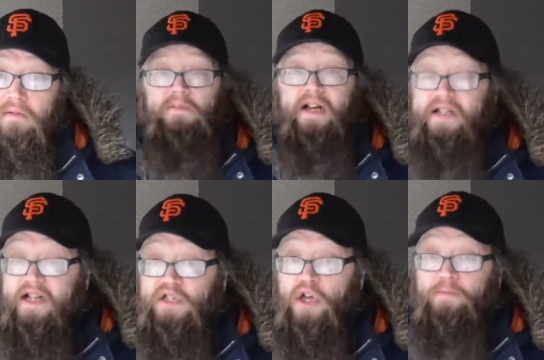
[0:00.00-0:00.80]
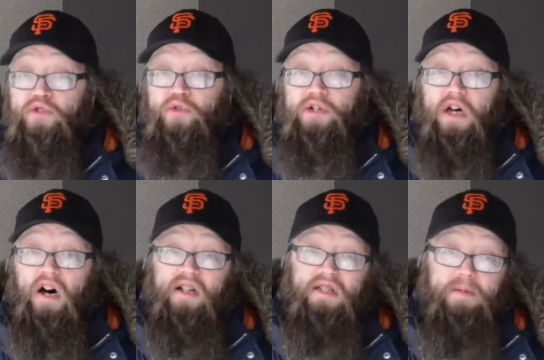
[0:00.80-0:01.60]
Atletico Madrid
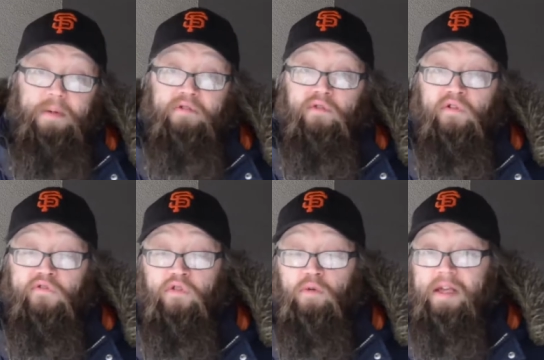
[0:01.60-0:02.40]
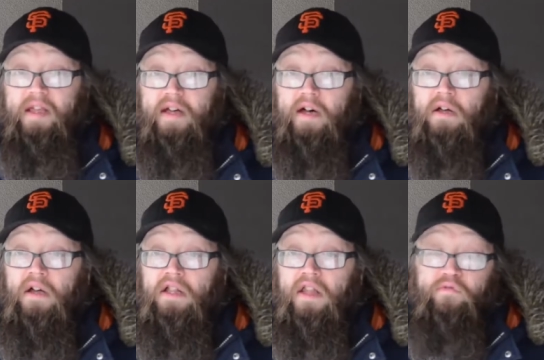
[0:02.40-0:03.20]
aren't in a bad run of form either.
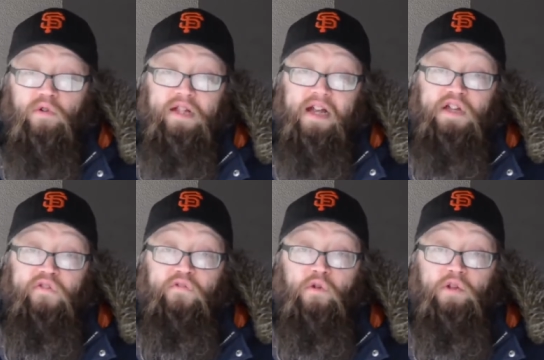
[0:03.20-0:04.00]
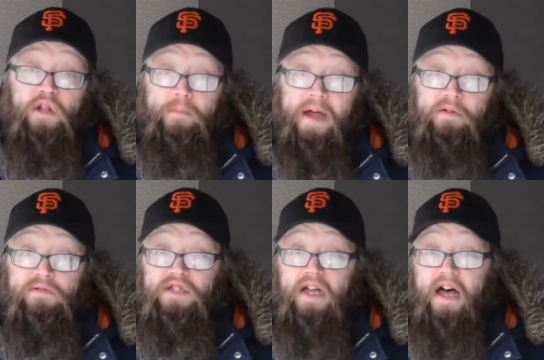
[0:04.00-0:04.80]
They've won their last 4 on the
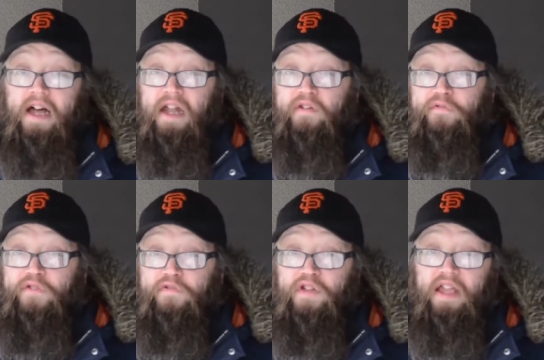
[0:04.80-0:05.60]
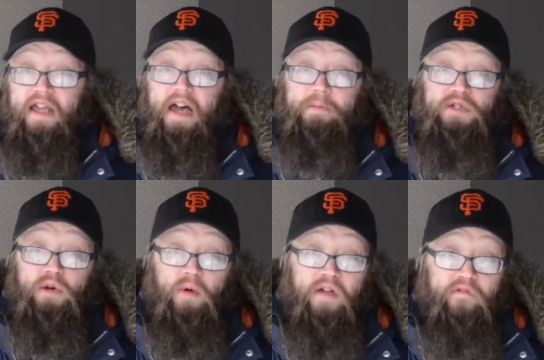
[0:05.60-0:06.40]
bounce, and in 15 games
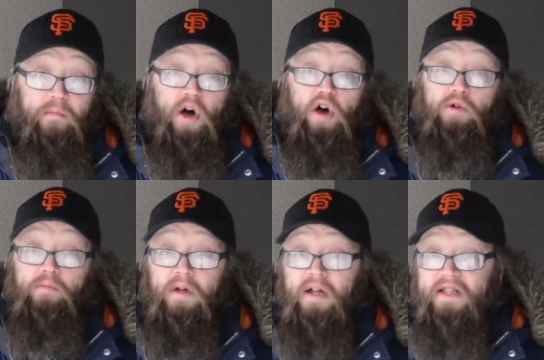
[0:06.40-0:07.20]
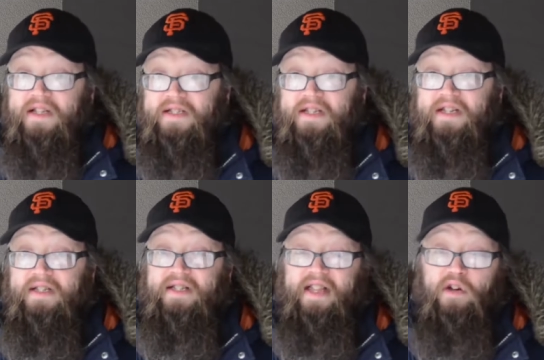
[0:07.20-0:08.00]
away from home this
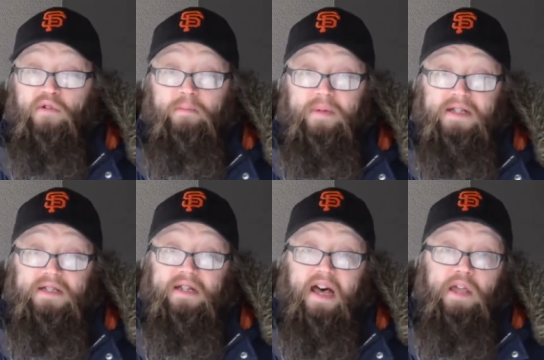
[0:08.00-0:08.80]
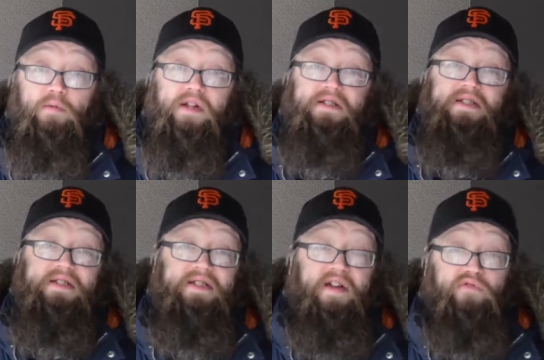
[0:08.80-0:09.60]
season, they are unbeaten. 8 wins and
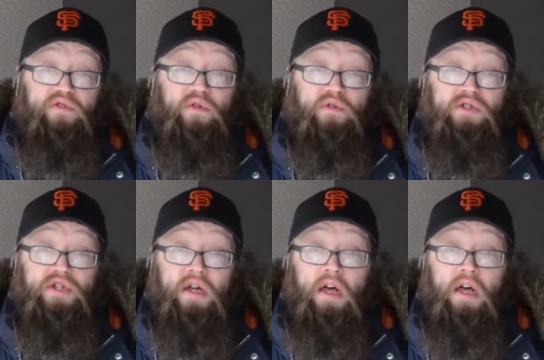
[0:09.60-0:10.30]
7 draws.